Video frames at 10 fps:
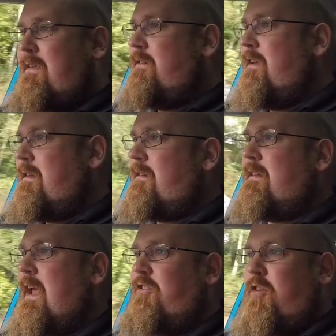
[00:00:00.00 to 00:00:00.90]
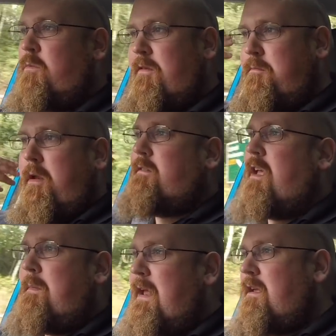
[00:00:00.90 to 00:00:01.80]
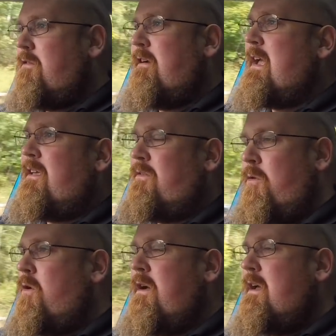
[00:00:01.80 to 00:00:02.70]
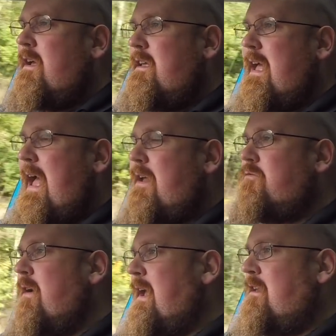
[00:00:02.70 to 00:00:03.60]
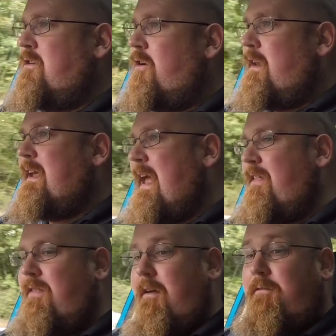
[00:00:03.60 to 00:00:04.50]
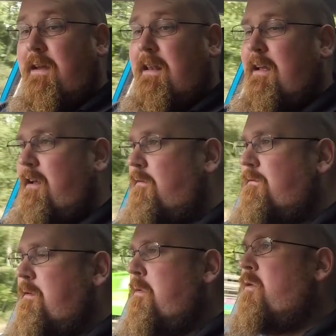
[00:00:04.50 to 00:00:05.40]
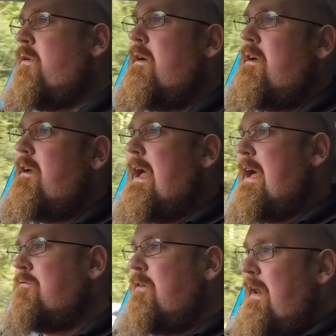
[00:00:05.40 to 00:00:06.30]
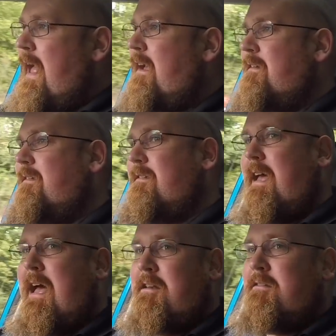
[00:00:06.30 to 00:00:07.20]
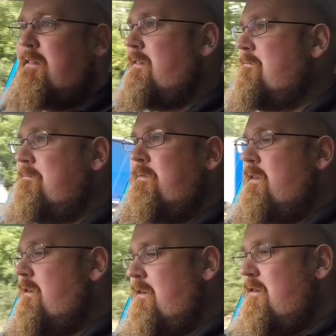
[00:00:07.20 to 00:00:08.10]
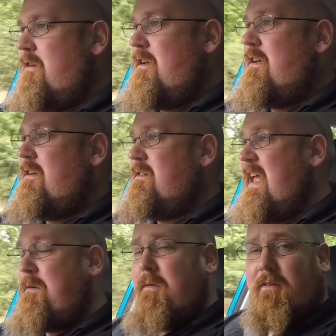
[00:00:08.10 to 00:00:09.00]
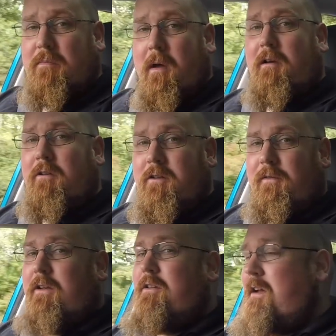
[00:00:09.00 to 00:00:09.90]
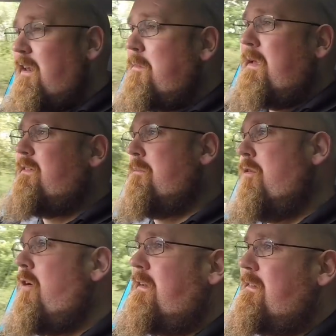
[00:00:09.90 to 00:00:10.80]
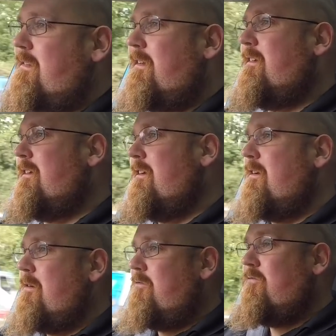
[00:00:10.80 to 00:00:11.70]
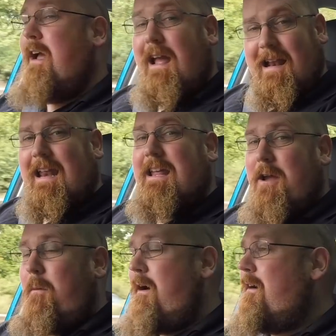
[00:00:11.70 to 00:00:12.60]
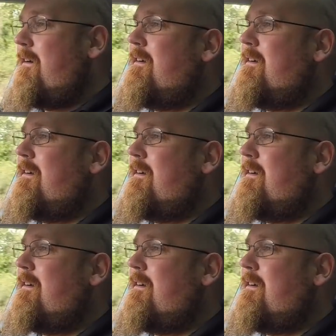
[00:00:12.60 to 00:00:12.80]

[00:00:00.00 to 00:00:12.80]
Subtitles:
your destination with blood coming out your ears or your head ringing. You're going to get there feeling comfortable and relaxed, and yeah, with a smile on your face. You're going to be surprised. Really, you are.